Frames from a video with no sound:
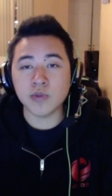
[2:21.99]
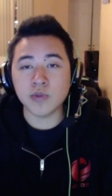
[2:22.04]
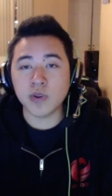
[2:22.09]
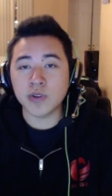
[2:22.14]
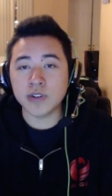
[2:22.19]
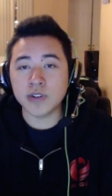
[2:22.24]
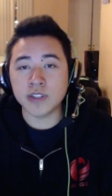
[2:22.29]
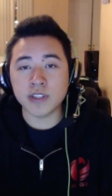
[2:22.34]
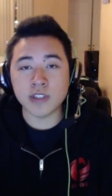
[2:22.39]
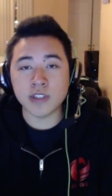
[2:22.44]
whether
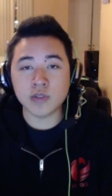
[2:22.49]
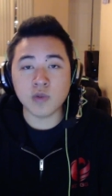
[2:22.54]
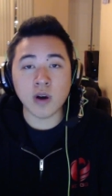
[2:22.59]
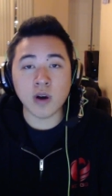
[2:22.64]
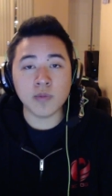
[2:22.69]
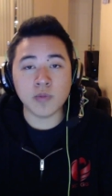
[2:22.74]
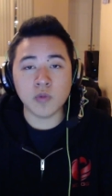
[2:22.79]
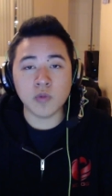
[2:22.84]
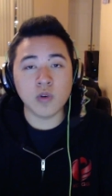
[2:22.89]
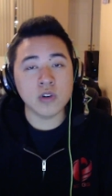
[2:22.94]
it's just
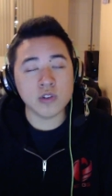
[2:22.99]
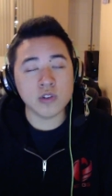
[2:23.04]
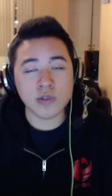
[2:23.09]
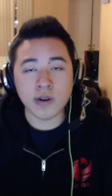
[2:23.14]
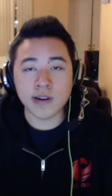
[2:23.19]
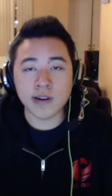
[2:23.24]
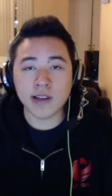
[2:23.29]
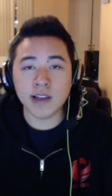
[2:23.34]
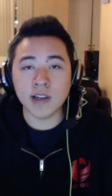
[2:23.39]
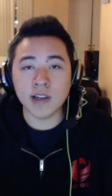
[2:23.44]
swapping roles
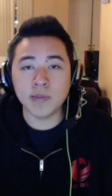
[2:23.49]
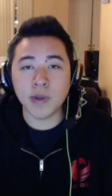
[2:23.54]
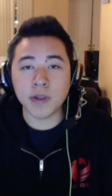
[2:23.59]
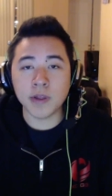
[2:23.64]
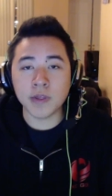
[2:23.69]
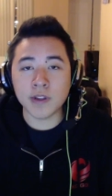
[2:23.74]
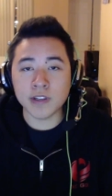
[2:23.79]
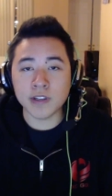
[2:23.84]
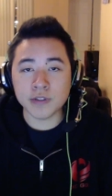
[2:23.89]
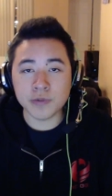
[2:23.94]
around again to make
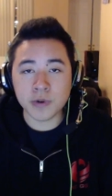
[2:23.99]
things